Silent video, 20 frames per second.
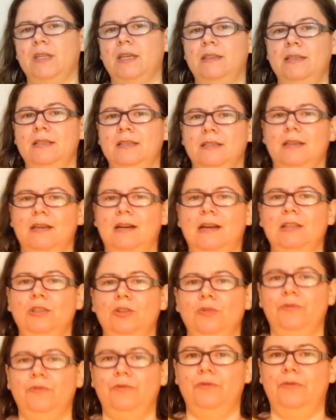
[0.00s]
this kind
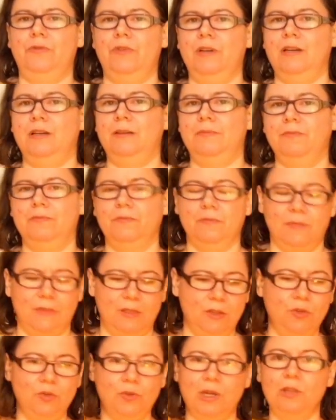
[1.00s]
of,
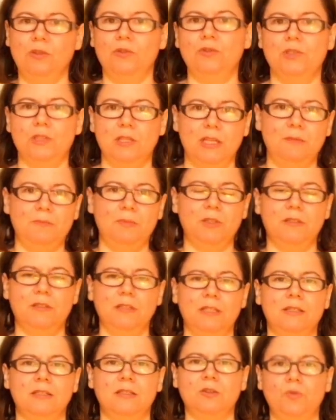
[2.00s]
you cannot see, but
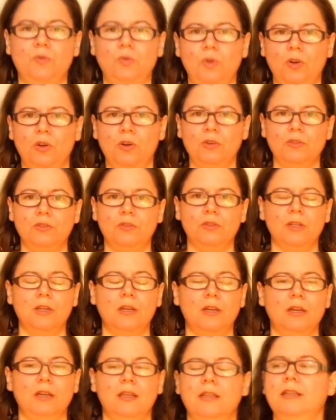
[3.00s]
it's a culotte
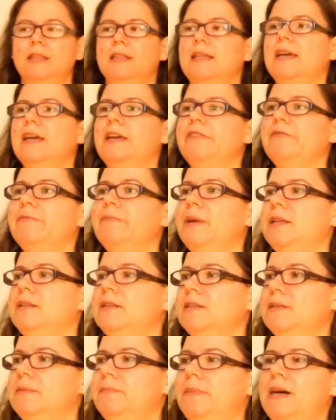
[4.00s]
that I have made
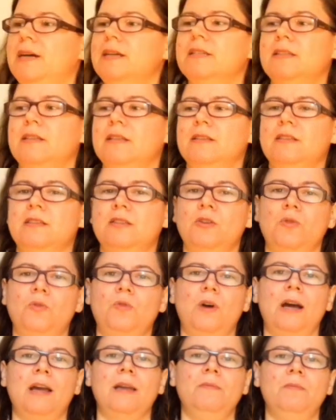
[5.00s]
in the past, and
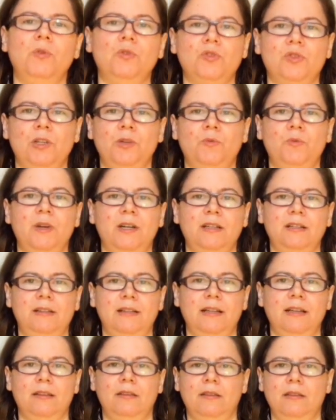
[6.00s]
so I mostly wear it
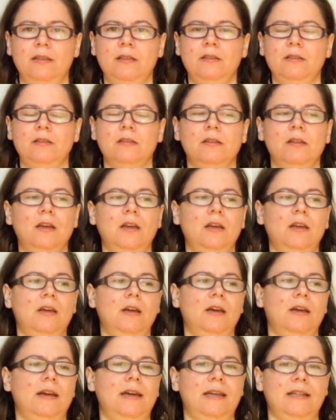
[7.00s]
like this,
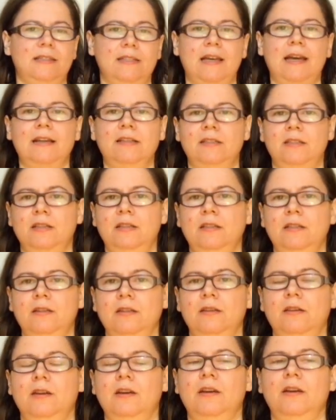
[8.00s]
tucked in.
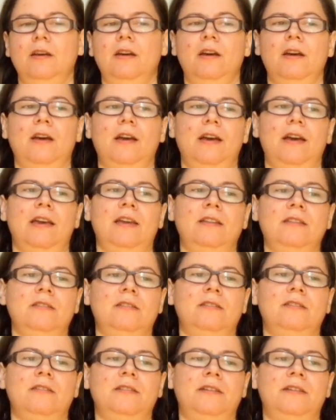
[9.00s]
And